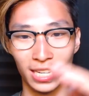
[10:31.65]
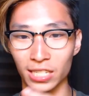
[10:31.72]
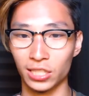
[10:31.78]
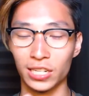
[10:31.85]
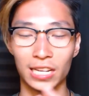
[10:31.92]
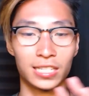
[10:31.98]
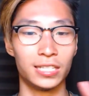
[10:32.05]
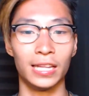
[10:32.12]
It's
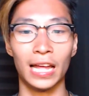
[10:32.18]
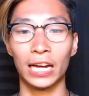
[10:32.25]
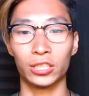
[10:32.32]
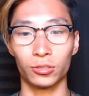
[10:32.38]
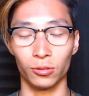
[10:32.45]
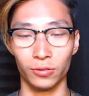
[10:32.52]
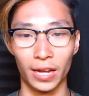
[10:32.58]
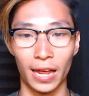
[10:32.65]
just
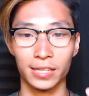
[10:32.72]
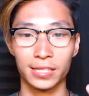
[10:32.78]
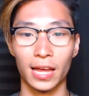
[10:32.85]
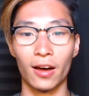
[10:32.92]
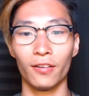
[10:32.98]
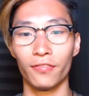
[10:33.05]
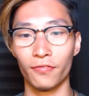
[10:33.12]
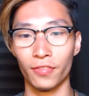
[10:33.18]
natural. That is
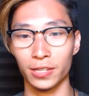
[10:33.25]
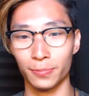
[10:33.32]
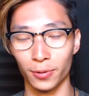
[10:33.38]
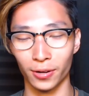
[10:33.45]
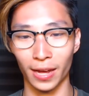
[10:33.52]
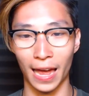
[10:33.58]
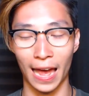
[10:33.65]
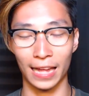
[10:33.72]
how
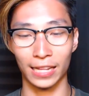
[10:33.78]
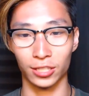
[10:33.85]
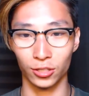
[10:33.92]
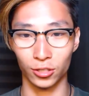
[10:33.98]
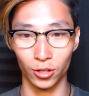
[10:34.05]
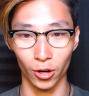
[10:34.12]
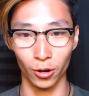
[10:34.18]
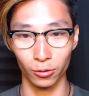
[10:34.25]
Facebook ads
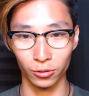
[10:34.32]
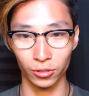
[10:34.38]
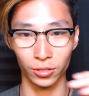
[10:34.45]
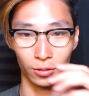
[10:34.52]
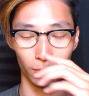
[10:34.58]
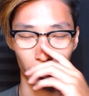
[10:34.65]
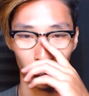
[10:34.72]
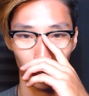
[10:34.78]
goes.
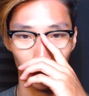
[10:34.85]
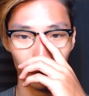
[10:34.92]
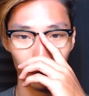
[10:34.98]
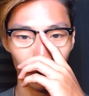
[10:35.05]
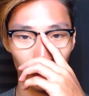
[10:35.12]
Okay?